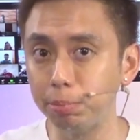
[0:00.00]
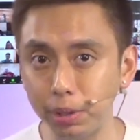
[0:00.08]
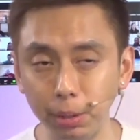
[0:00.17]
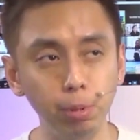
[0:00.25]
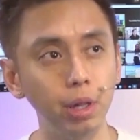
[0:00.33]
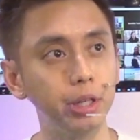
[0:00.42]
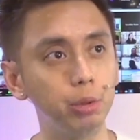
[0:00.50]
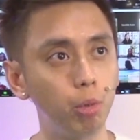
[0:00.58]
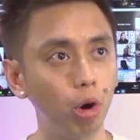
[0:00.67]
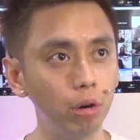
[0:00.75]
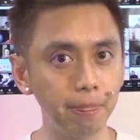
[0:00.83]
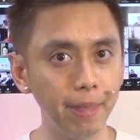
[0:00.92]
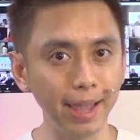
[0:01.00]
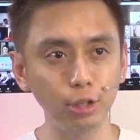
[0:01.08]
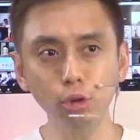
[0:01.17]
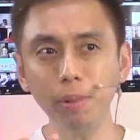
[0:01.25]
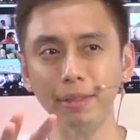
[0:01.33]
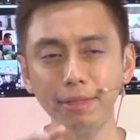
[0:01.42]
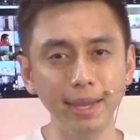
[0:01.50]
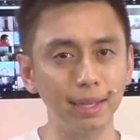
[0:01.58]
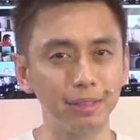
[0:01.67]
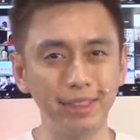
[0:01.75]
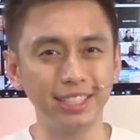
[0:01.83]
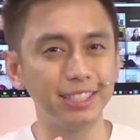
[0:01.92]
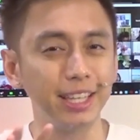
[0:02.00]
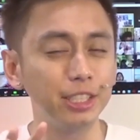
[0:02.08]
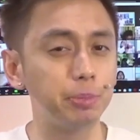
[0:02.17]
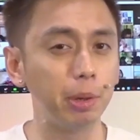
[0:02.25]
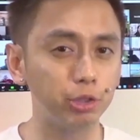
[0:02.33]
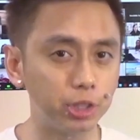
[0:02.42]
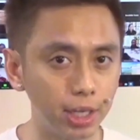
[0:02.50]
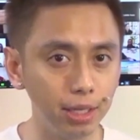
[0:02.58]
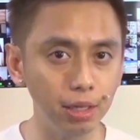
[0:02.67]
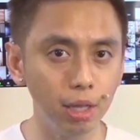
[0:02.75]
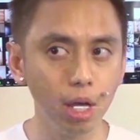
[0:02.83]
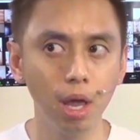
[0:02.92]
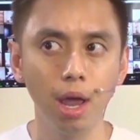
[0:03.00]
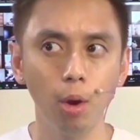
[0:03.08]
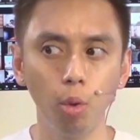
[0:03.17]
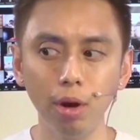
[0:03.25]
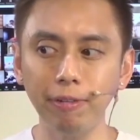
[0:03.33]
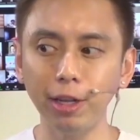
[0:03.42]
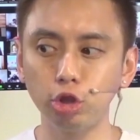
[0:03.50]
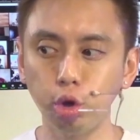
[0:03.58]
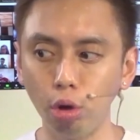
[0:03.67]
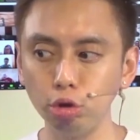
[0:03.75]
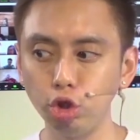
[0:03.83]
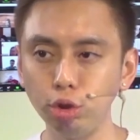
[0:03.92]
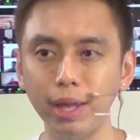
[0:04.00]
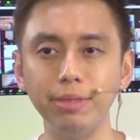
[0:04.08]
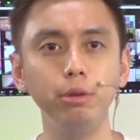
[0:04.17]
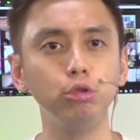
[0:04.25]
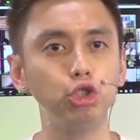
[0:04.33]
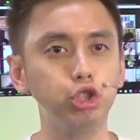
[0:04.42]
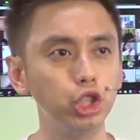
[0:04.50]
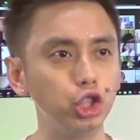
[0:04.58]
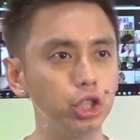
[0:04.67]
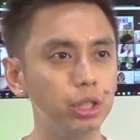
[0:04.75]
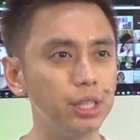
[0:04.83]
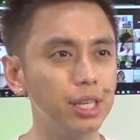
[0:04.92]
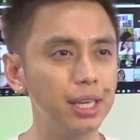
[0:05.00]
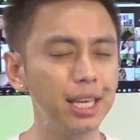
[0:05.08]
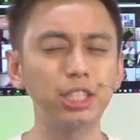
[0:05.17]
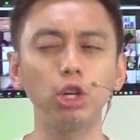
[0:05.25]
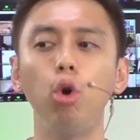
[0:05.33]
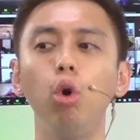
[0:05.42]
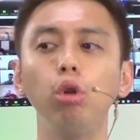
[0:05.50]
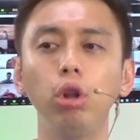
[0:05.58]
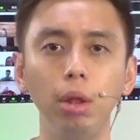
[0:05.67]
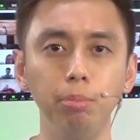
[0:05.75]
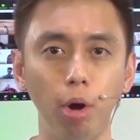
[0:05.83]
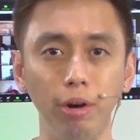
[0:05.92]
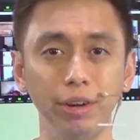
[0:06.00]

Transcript: people anymore. And you might think, this is about skin. What if I told you that nutrition is a whole lot more?